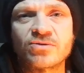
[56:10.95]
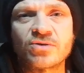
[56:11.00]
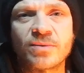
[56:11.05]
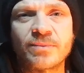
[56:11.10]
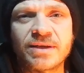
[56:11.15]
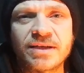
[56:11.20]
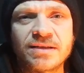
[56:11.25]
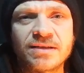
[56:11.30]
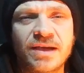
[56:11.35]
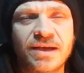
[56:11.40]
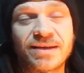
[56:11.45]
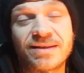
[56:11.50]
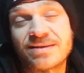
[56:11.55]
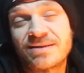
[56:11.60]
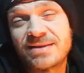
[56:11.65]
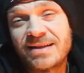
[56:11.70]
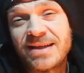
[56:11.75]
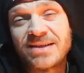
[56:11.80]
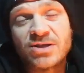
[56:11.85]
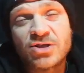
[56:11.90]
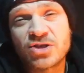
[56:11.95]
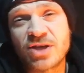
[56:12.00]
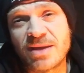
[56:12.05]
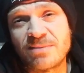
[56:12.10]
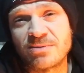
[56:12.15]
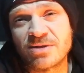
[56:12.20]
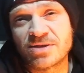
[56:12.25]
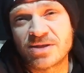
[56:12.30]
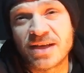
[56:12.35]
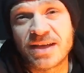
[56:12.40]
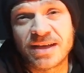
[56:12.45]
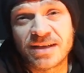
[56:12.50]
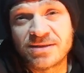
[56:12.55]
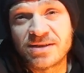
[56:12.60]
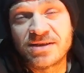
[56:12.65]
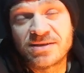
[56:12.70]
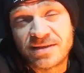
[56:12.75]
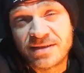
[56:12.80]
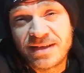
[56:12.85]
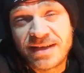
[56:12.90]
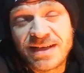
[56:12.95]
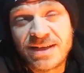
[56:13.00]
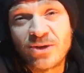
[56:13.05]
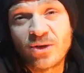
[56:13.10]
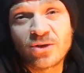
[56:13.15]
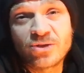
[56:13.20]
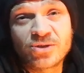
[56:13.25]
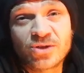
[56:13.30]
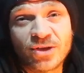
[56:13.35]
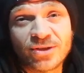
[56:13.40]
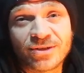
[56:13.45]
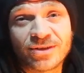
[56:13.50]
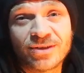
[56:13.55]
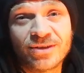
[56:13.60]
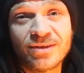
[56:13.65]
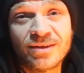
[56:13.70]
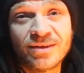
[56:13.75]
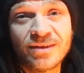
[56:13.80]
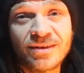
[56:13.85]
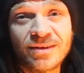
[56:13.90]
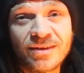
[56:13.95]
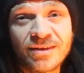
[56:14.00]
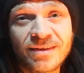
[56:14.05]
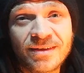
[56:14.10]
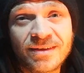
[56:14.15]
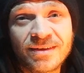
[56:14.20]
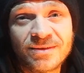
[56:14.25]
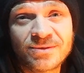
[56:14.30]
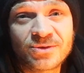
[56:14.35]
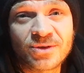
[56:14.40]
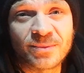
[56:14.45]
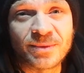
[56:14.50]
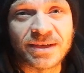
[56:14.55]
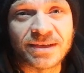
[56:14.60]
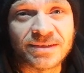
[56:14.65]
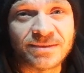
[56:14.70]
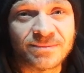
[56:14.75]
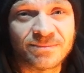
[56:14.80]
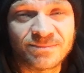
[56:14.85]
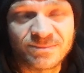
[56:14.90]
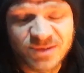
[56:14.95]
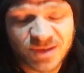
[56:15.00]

Do you know what I mean? And it's it's a shame to say because he's he looks good. Do I mean?